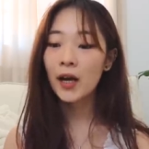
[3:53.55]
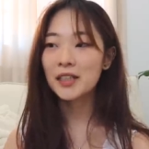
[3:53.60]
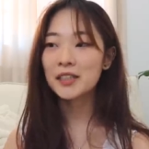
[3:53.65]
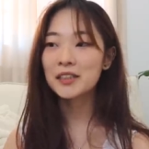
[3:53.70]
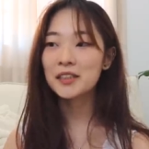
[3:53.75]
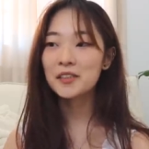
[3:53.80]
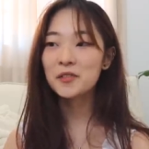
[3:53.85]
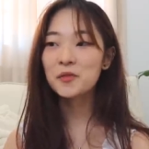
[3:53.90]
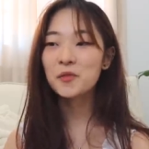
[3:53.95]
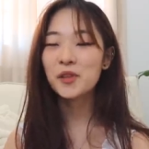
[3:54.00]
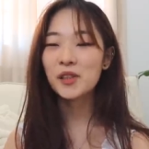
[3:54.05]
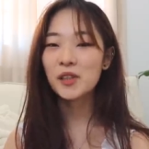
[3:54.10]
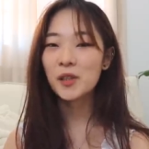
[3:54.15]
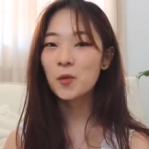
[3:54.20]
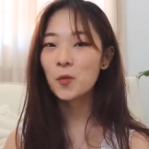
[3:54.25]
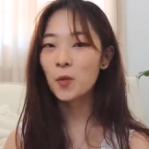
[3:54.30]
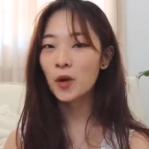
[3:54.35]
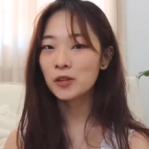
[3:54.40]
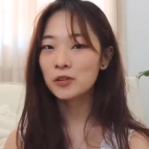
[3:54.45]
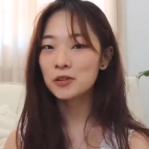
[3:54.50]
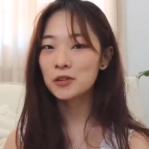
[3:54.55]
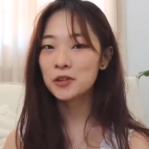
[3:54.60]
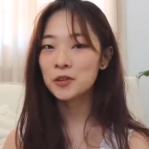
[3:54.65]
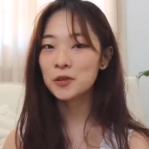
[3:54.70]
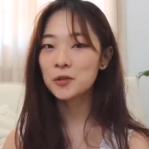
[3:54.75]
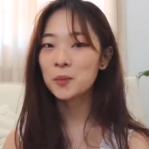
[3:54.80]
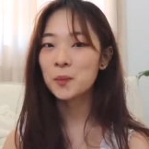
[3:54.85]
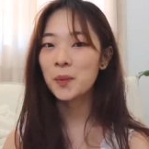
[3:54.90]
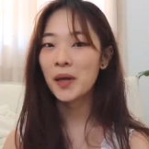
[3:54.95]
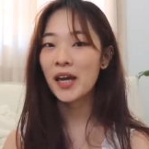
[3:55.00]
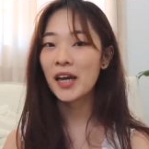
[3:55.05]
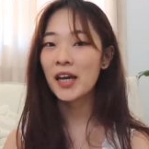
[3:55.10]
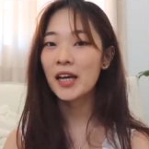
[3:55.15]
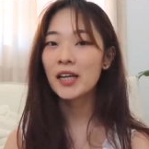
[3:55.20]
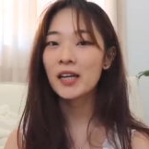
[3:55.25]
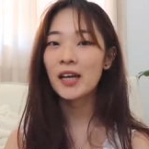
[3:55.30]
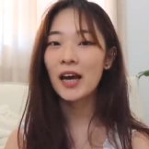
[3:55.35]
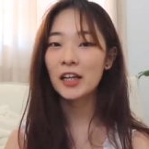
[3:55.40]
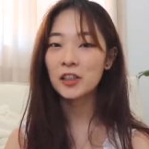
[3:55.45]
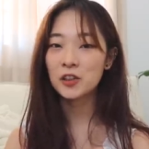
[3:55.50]
I didn't really want to
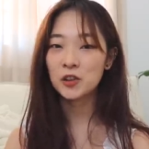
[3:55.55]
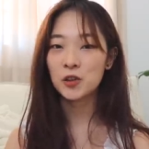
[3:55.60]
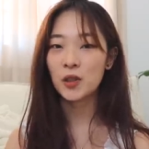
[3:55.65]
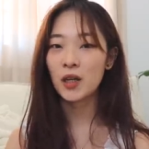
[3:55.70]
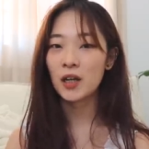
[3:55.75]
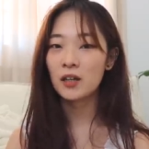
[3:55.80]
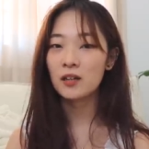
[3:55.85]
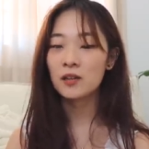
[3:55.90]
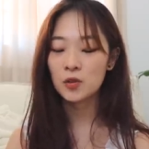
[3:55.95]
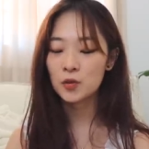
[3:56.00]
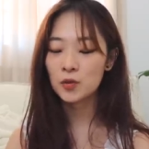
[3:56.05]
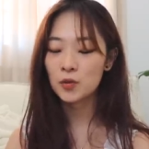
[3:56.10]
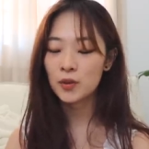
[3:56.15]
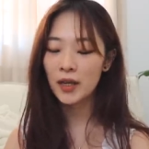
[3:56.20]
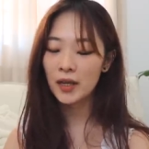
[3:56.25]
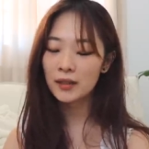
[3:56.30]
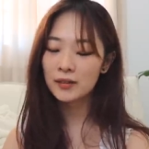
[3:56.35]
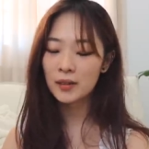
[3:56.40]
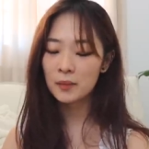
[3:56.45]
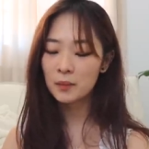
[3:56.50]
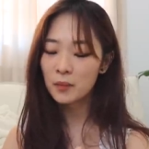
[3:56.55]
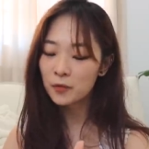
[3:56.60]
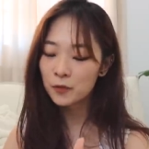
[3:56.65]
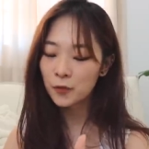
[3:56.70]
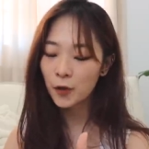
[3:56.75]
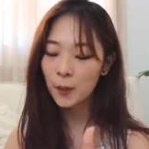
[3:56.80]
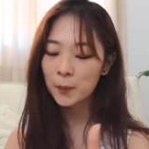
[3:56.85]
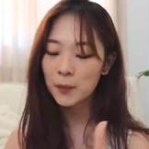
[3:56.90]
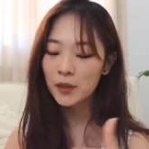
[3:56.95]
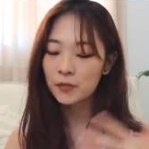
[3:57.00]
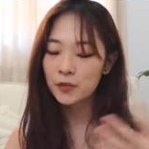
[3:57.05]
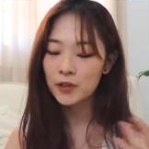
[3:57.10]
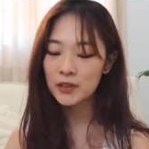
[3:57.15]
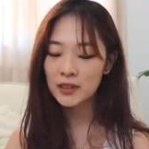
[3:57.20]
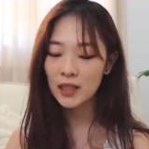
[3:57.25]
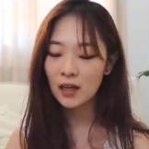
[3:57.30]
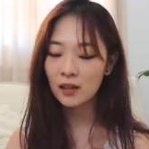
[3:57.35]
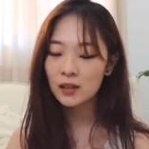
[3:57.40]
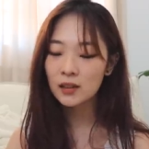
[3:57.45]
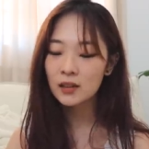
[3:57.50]
pay extra to get them from a
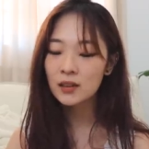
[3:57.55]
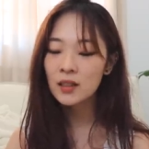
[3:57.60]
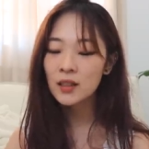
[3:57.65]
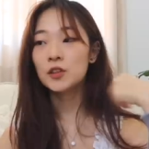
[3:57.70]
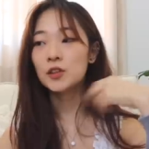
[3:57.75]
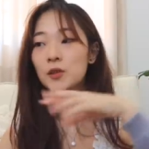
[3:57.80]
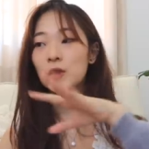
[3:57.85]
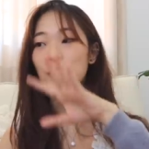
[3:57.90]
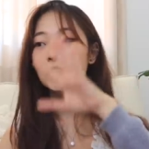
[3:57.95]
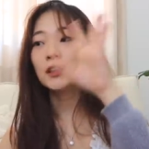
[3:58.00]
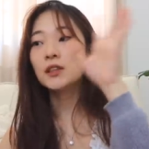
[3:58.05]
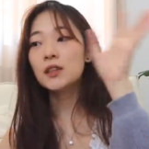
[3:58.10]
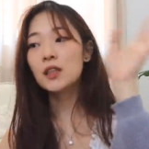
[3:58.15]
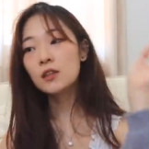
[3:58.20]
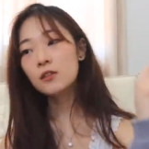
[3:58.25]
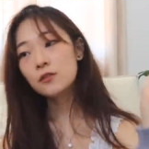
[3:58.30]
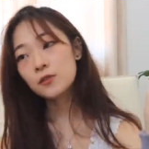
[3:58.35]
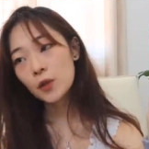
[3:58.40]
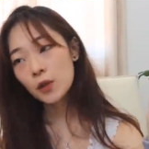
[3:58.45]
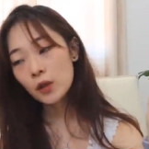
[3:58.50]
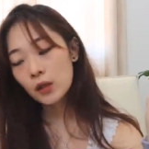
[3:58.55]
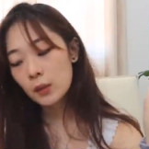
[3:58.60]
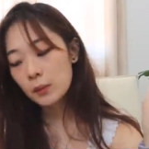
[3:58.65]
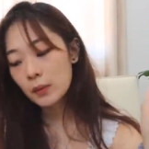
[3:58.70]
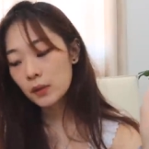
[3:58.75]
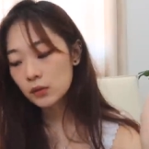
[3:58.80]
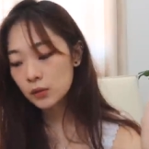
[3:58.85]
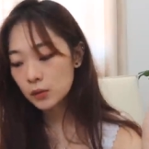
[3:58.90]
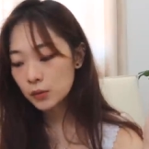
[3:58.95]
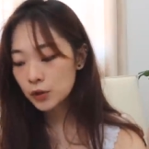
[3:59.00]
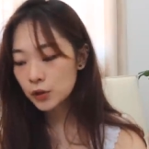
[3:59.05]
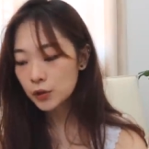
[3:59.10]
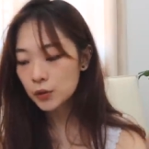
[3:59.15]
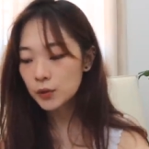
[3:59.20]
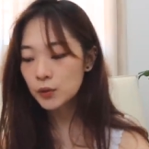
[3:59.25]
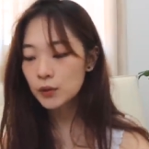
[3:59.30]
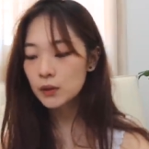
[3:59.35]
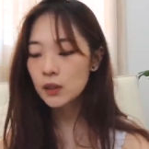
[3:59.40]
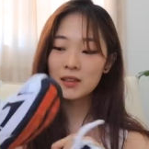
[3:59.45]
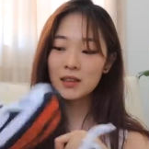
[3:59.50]
reseller so I just kind of forgot about those
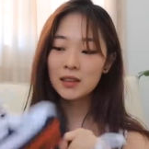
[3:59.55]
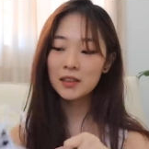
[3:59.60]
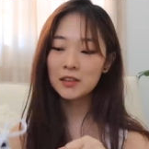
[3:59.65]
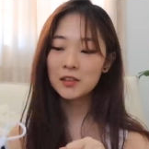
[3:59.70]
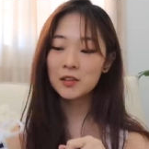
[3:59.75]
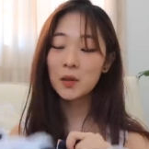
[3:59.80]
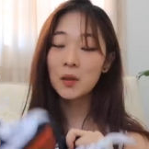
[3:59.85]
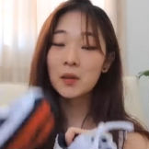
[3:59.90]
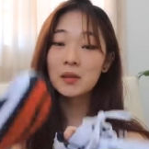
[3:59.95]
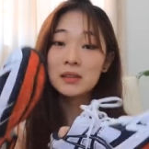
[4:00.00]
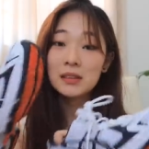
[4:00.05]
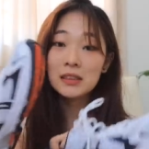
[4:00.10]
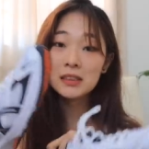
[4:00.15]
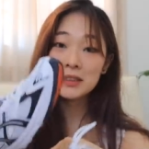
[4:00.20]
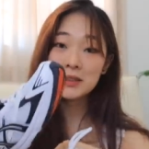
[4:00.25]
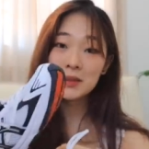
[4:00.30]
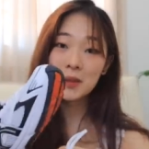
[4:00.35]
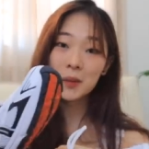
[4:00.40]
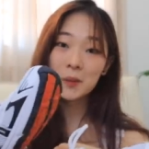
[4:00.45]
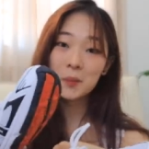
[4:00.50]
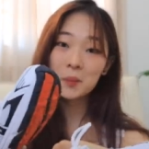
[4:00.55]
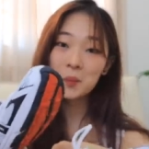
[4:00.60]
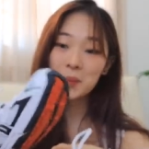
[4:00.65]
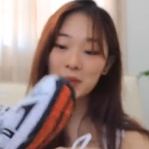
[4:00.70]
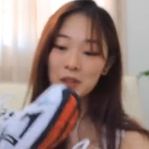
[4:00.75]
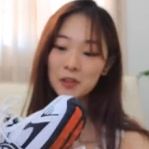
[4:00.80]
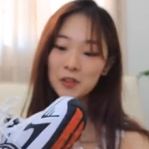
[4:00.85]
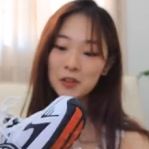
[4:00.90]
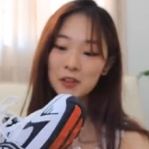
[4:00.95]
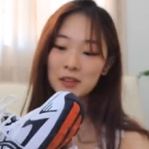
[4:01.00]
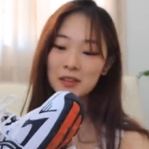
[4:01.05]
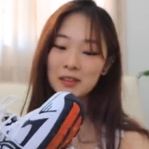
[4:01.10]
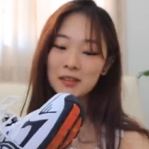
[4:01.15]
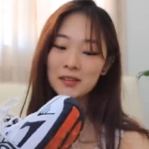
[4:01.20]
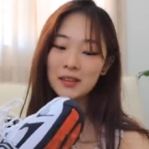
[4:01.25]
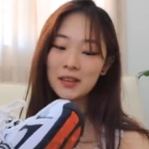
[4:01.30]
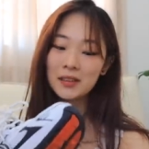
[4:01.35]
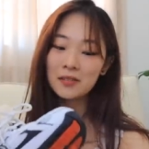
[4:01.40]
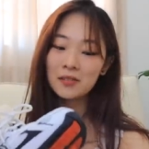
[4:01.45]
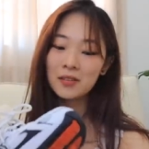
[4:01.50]
shoes and I saw these on Pinterest
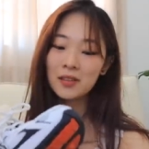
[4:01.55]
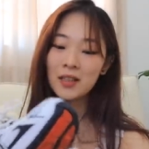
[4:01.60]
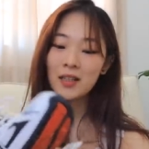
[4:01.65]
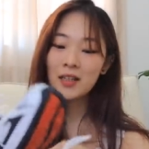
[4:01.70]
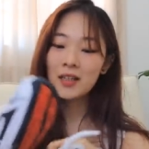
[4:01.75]
and